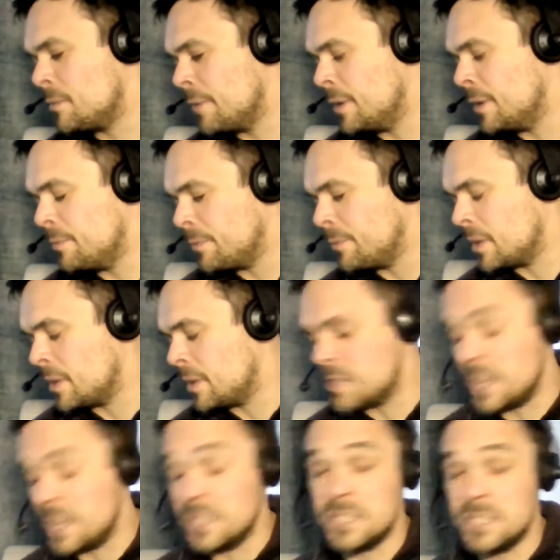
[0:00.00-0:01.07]
at close
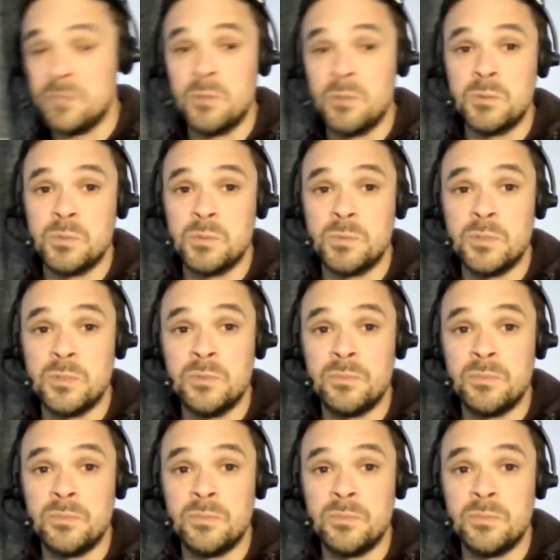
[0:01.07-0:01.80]
hand as the rules have sort